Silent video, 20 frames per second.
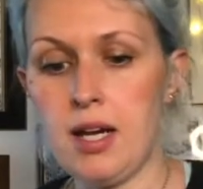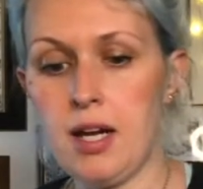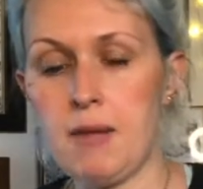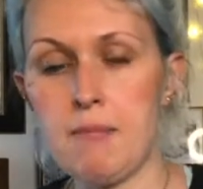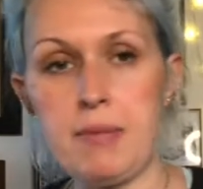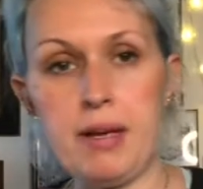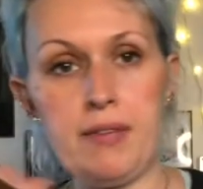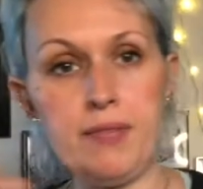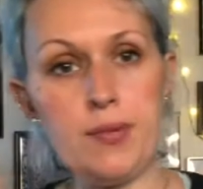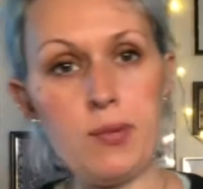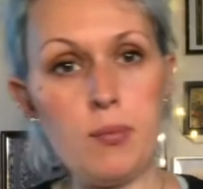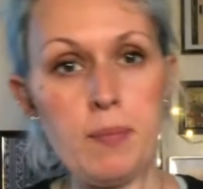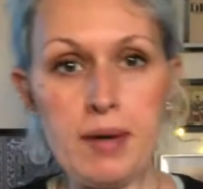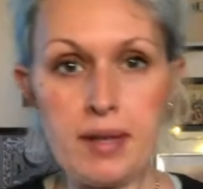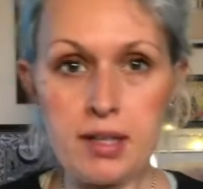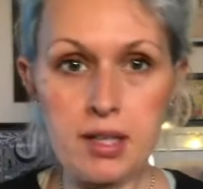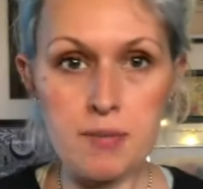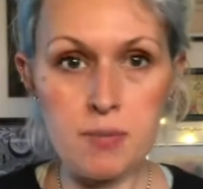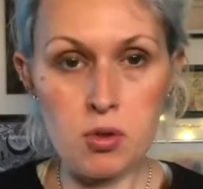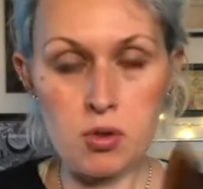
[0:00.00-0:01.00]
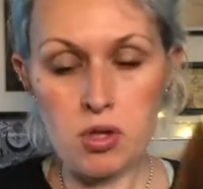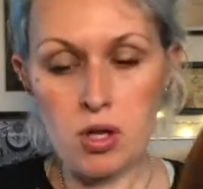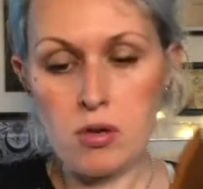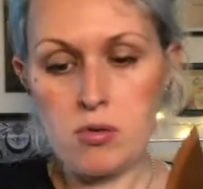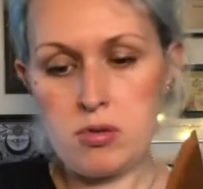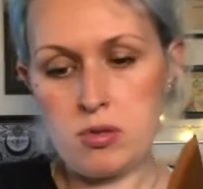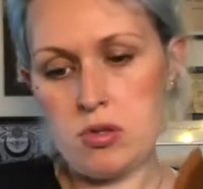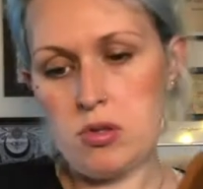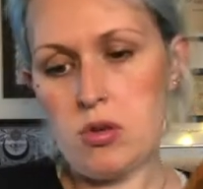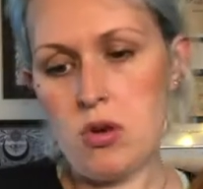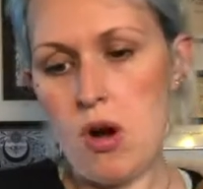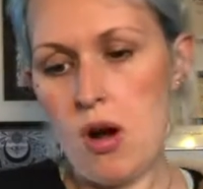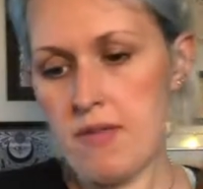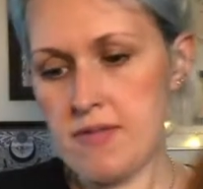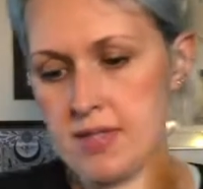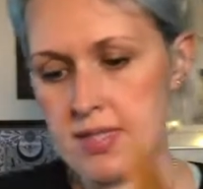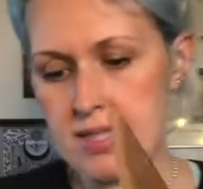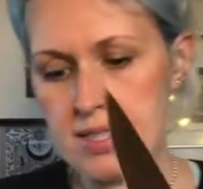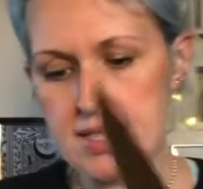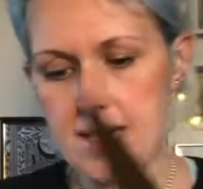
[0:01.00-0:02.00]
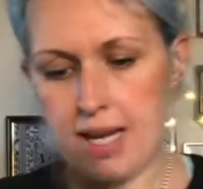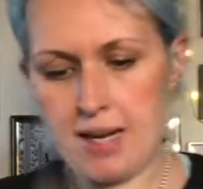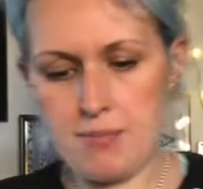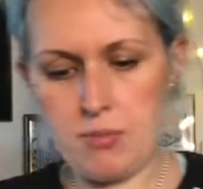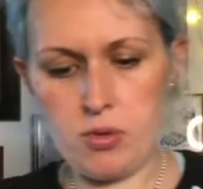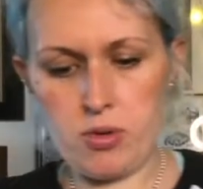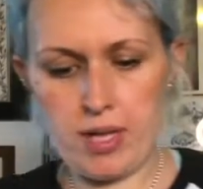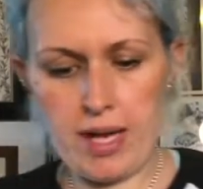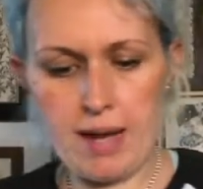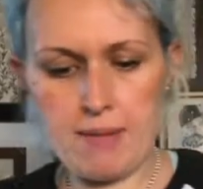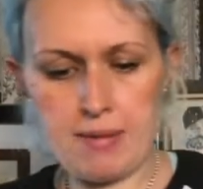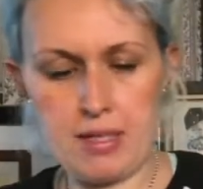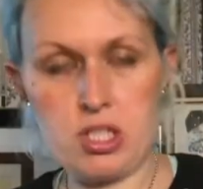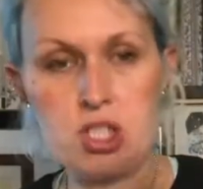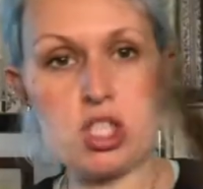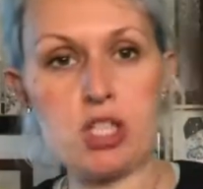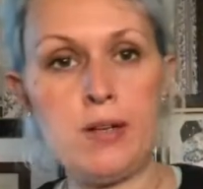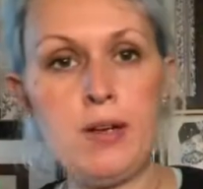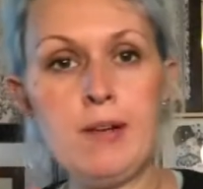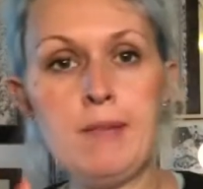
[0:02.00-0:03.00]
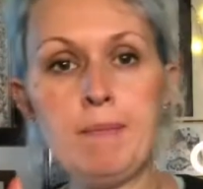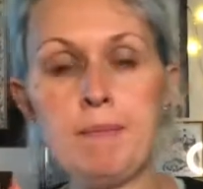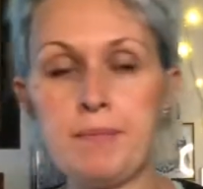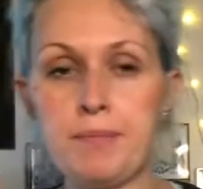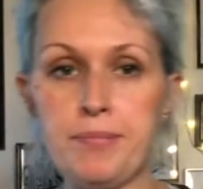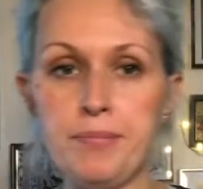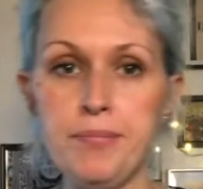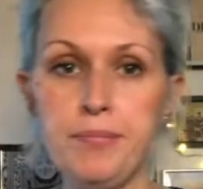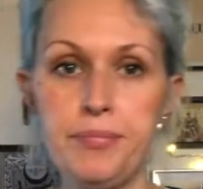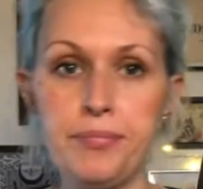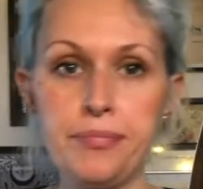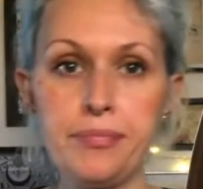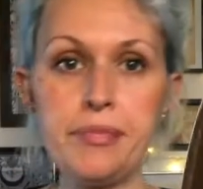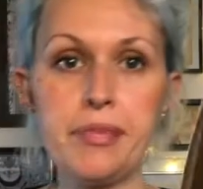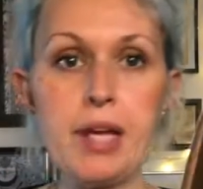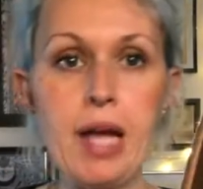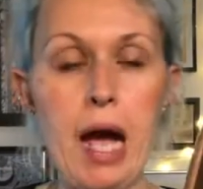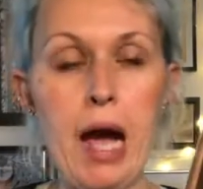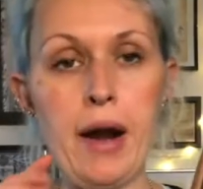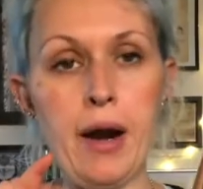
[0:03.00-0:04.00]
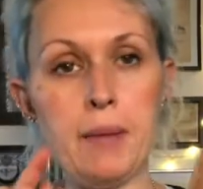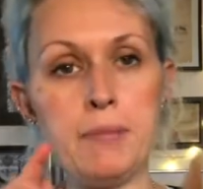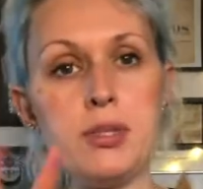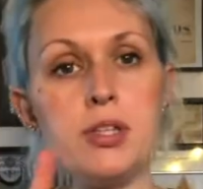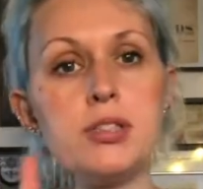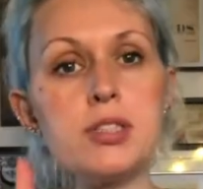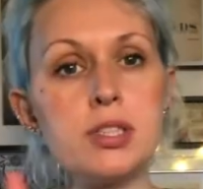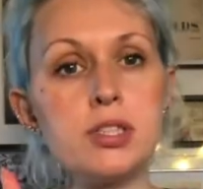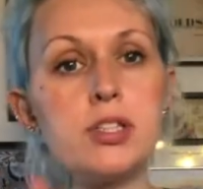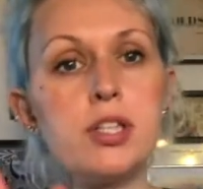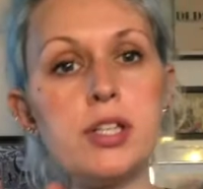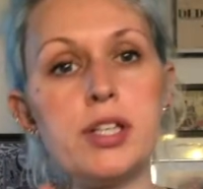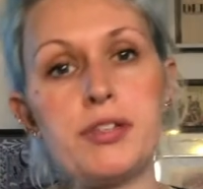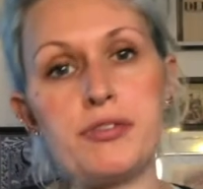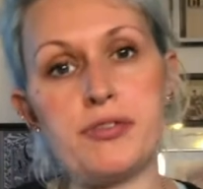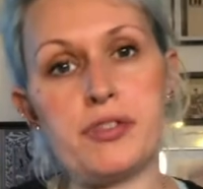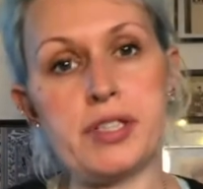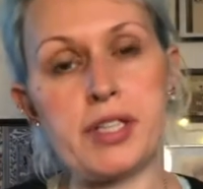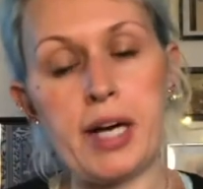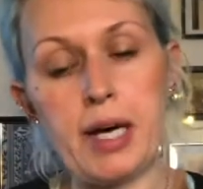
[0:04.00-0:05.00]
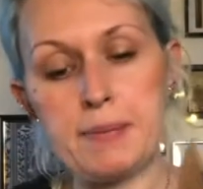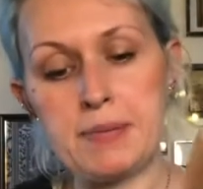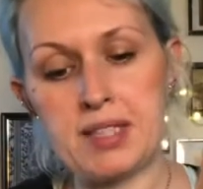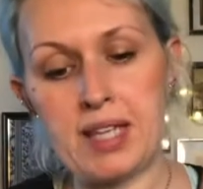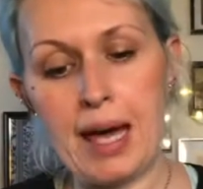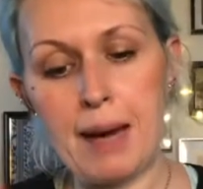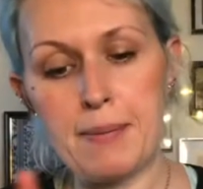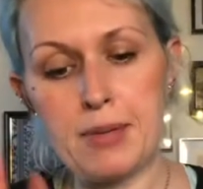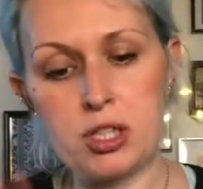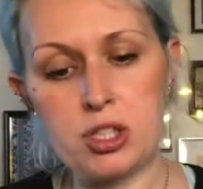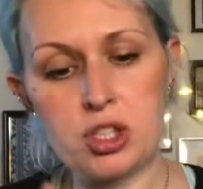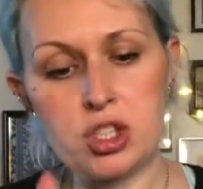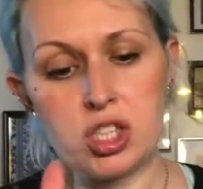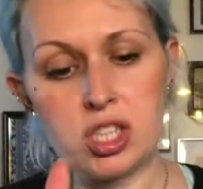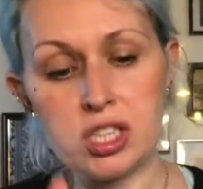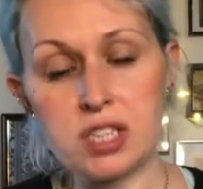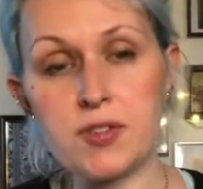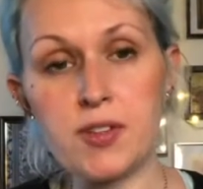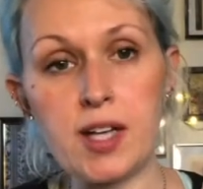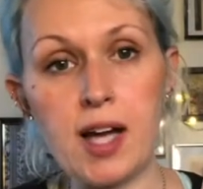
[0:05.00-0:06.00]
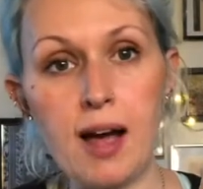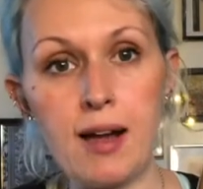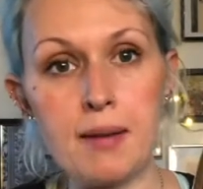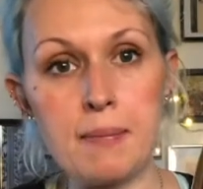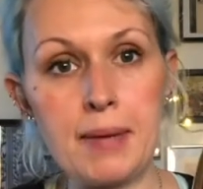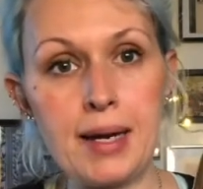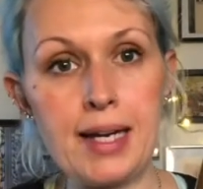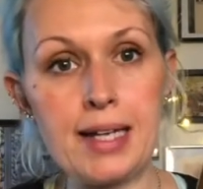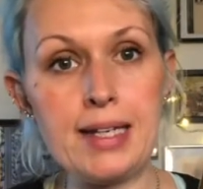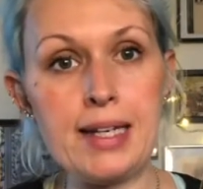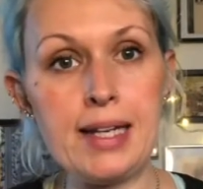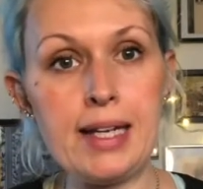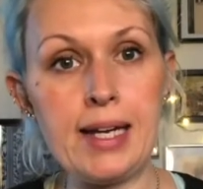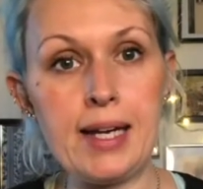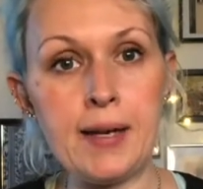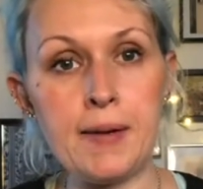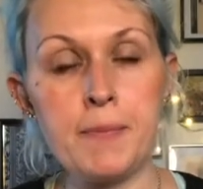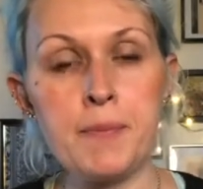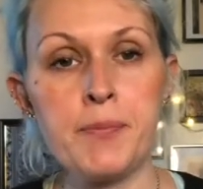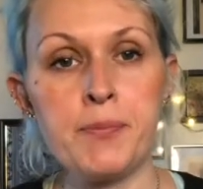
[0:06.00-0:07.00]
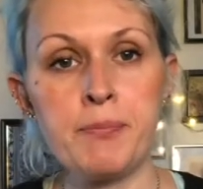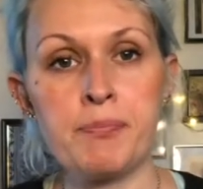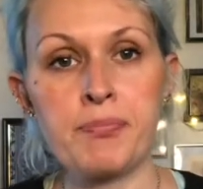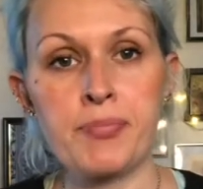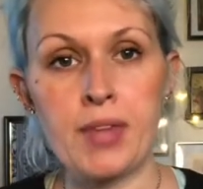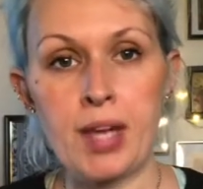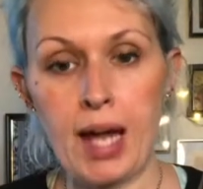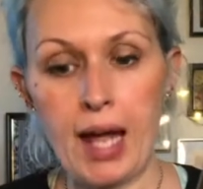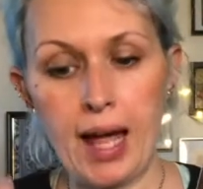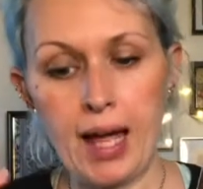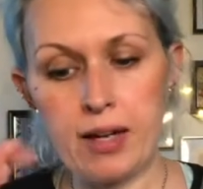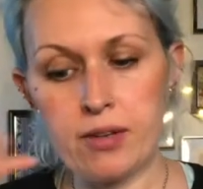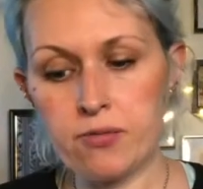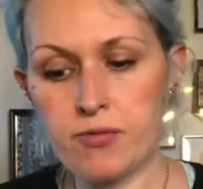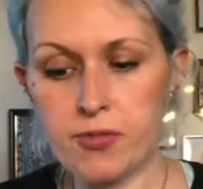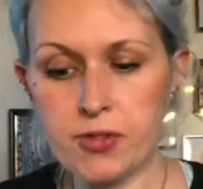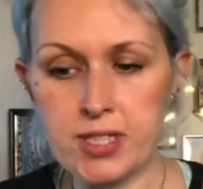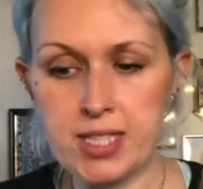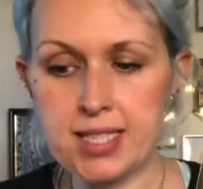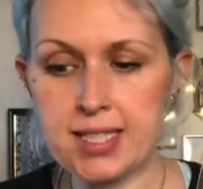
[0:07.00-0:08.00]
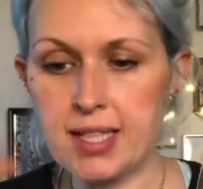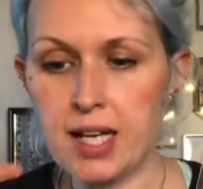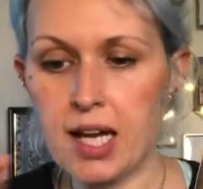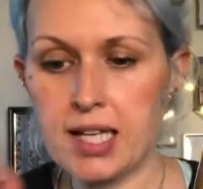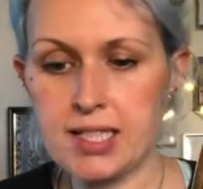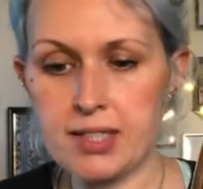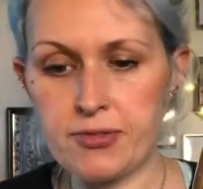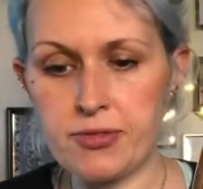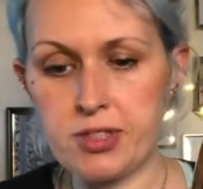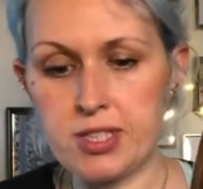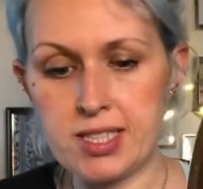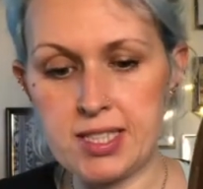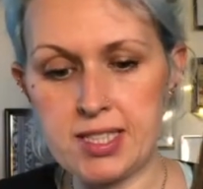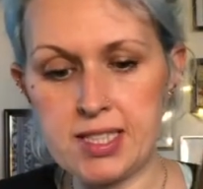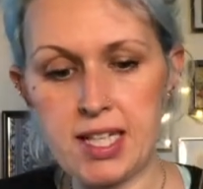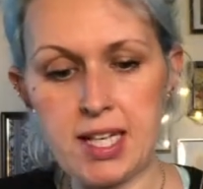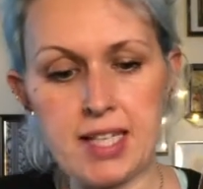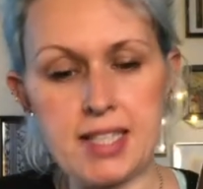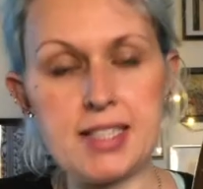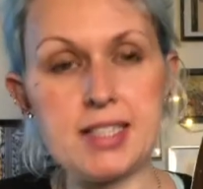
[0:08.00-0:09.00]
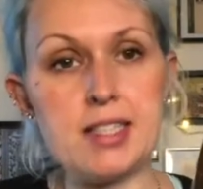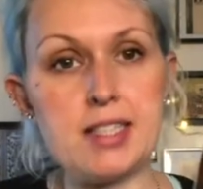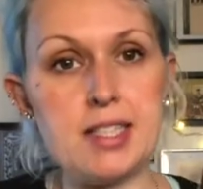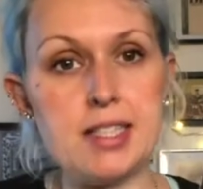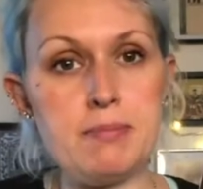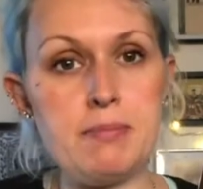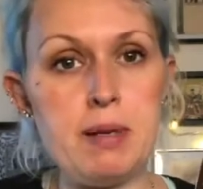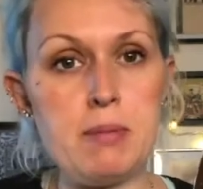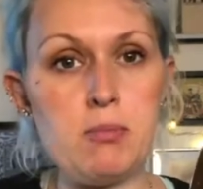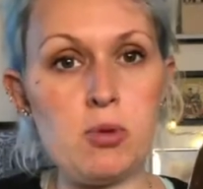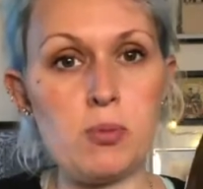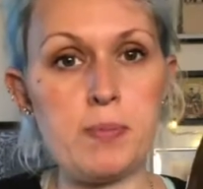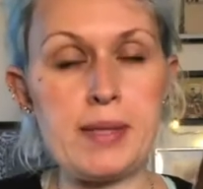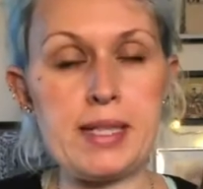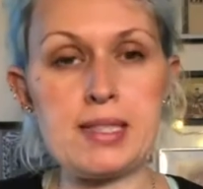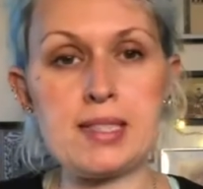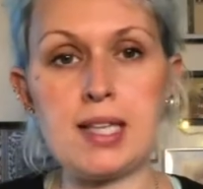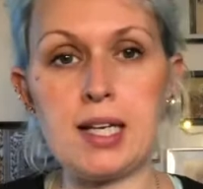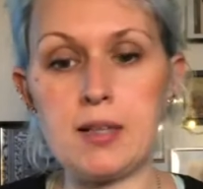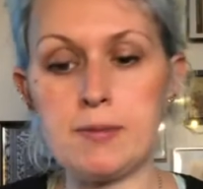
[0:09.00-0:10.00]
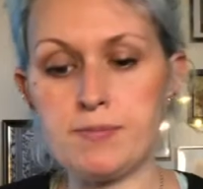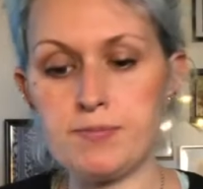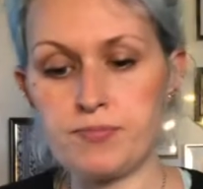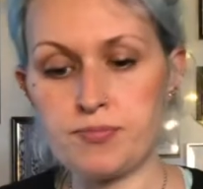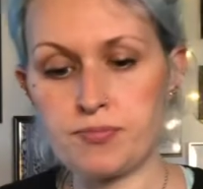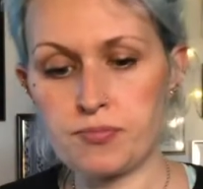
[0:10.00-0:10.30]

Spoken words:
But if you were making more coleslaw, obviously take more cabbage. And I'm using 2 different types of cabbage, just for colour mainly. For the slight difference in taste, this is a bit more bitter.